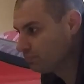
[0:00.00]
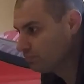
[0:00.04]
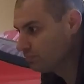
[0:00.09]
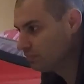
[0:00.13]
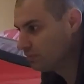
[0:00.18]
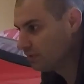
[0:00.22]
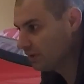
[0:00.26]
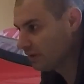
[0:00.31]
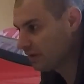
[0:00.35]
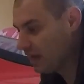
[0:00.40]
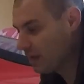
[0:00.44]

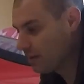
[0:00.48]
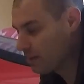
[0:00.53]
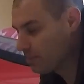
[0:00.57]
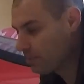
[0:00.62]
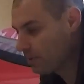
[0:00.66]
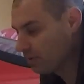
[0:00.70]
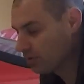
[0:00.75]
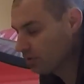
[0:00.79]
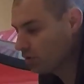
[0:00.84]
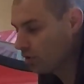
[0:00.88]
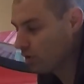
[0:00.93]
That came up
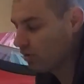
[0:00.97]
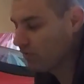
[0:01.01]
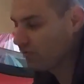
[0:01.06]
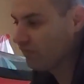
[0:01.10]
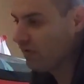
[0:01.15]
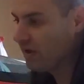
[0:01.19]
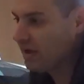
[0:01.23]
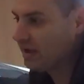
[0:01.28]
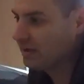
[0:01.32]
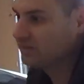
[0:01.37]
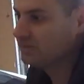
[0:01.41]
on the
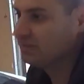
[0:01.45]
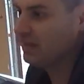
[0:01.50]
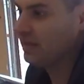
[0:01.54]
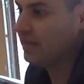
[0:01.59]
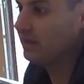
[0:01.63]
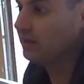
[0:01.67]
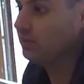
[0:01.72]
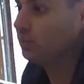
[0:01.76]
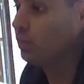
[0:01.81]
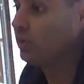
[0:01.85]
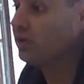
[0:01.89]
Carfax.
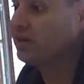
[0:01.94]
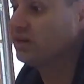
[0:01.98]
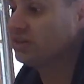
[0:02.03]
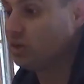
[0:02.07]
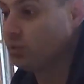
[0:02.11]
And one of the guys